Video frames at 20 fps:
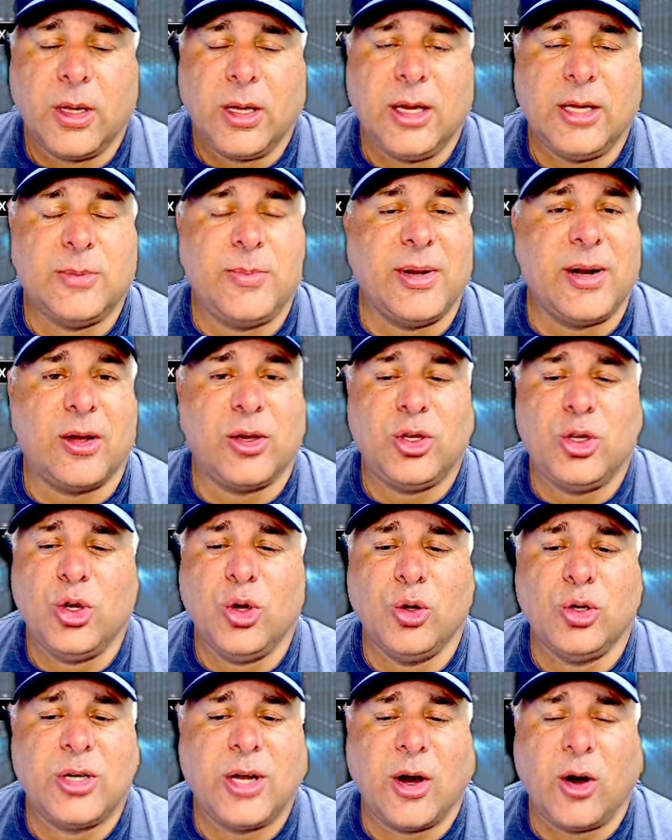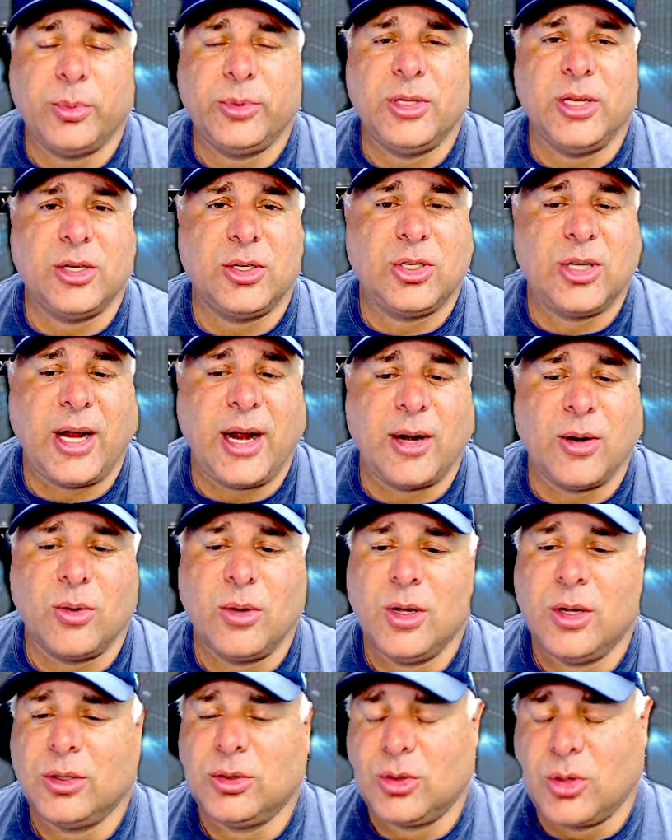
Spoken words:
He's been a huge help to this channel.